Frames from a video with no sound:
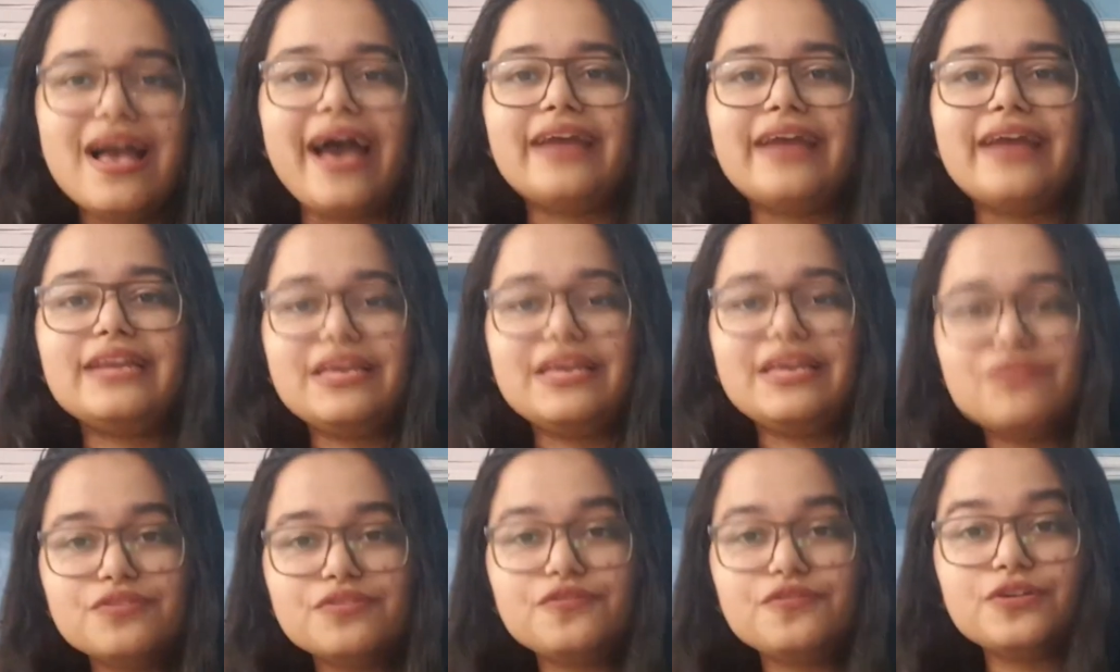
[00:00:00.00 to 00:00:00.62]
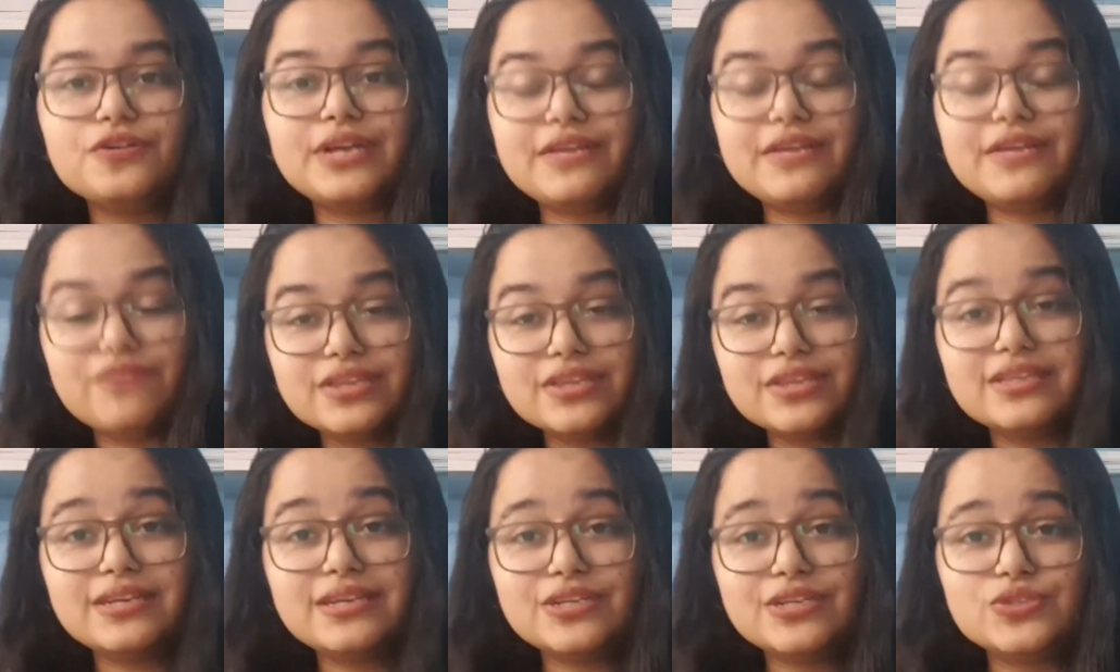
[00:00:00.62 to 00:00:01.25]
And even for
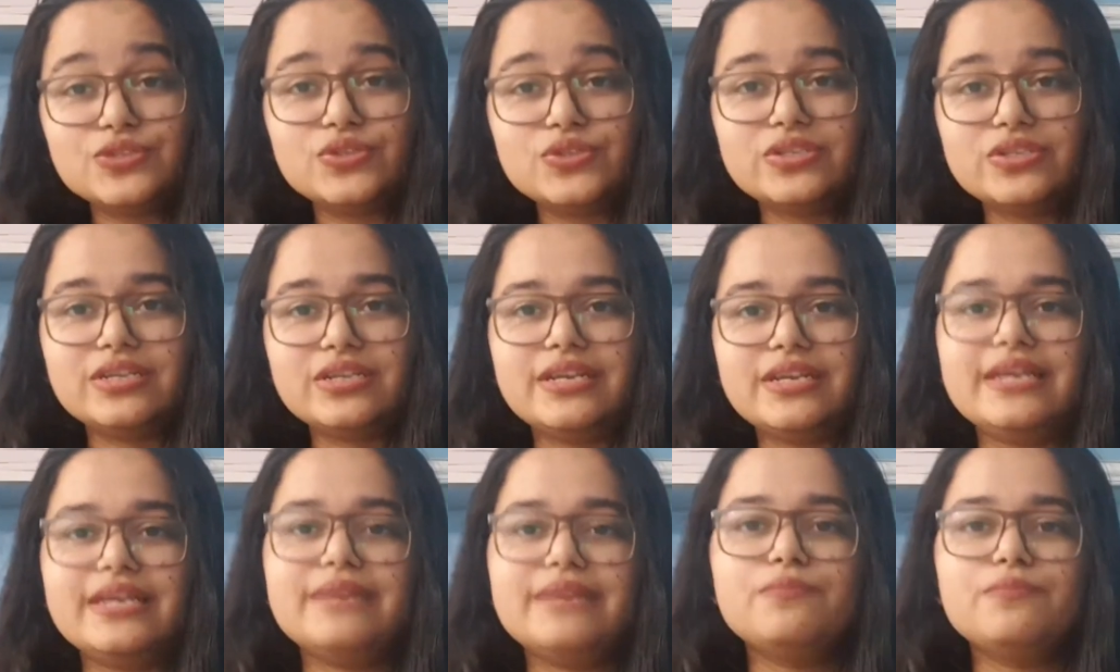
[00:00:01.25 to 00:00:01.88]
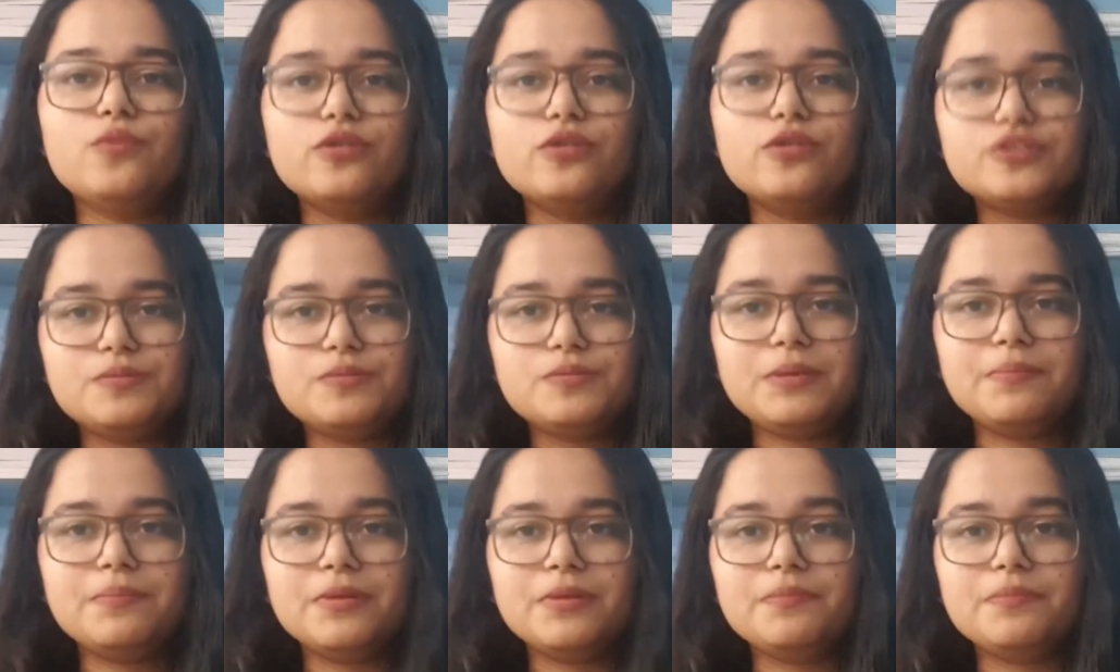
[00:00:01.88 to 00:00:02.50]
within engineering,
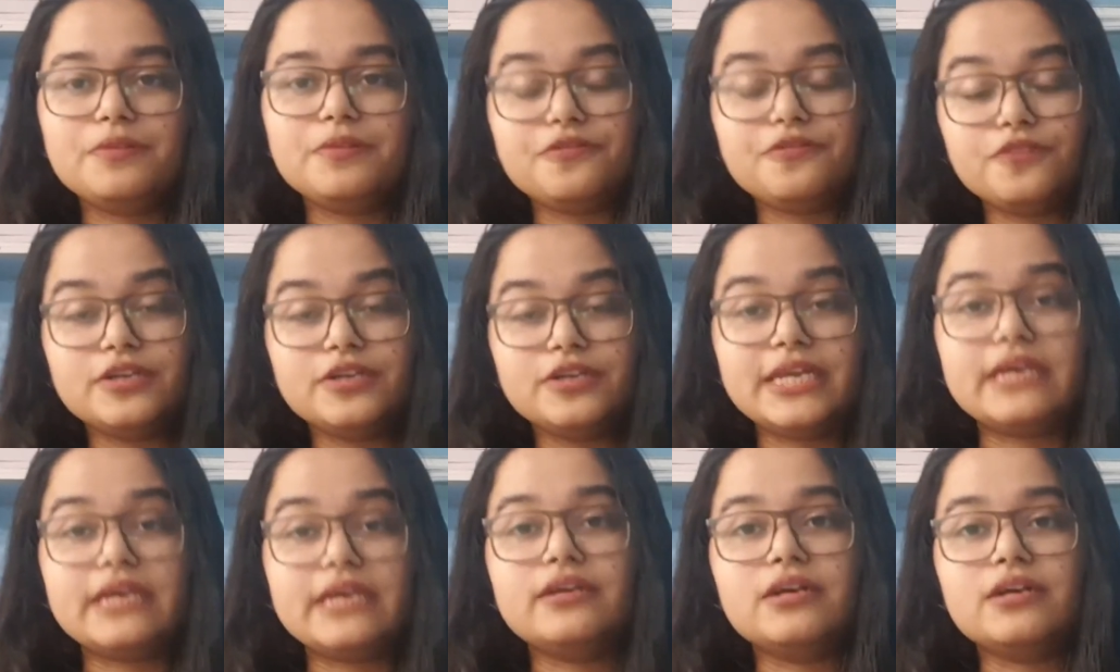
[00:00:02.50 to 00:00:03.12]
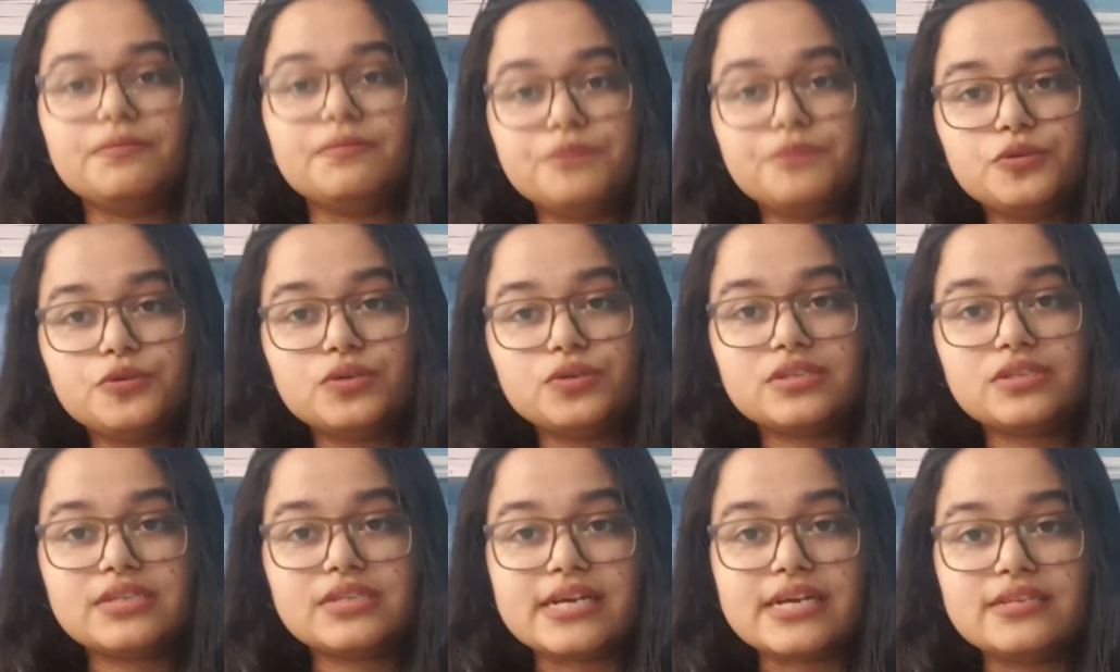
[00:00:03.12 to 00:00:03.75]
most people prefer taking
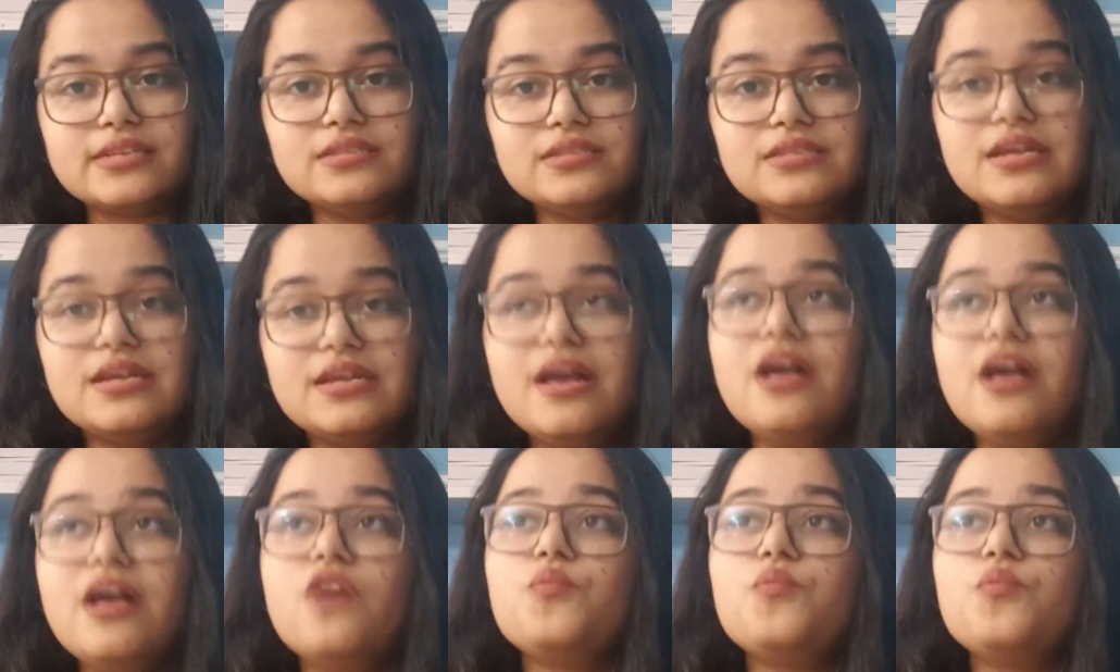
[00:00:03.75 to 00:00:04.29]
computer science